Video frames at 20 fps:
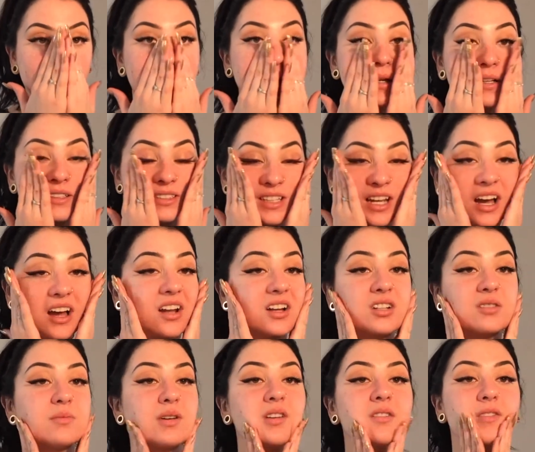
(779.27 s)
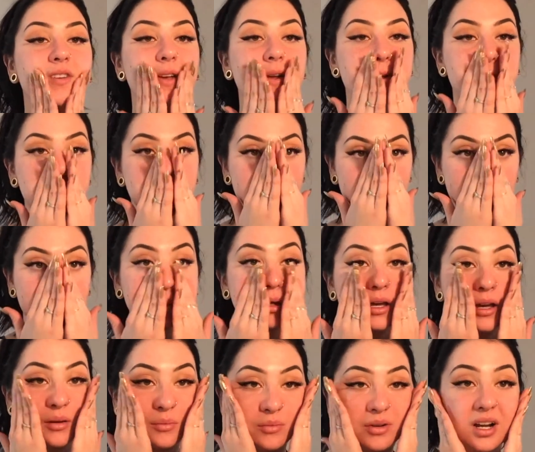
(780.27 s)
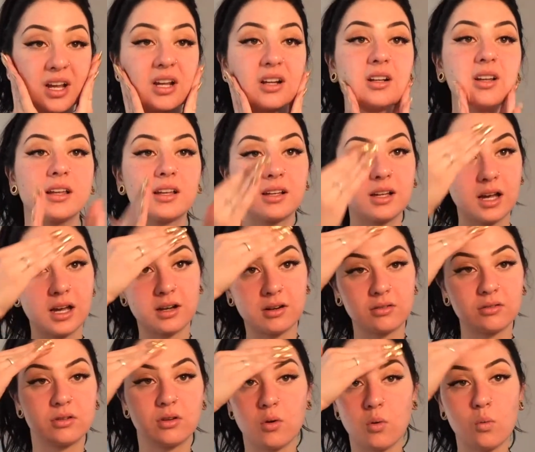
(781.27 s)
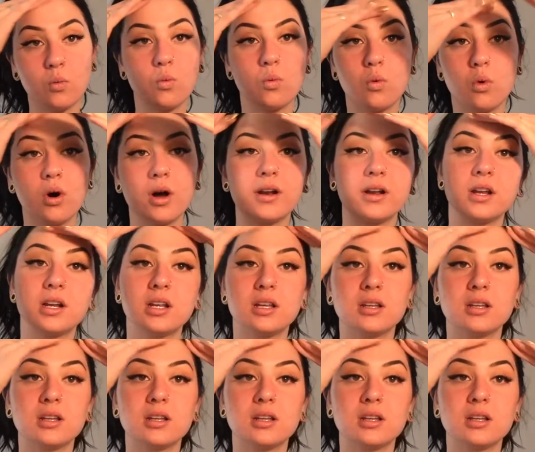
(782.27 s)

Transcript: I just touch my face and I become red. Like, I don't know what it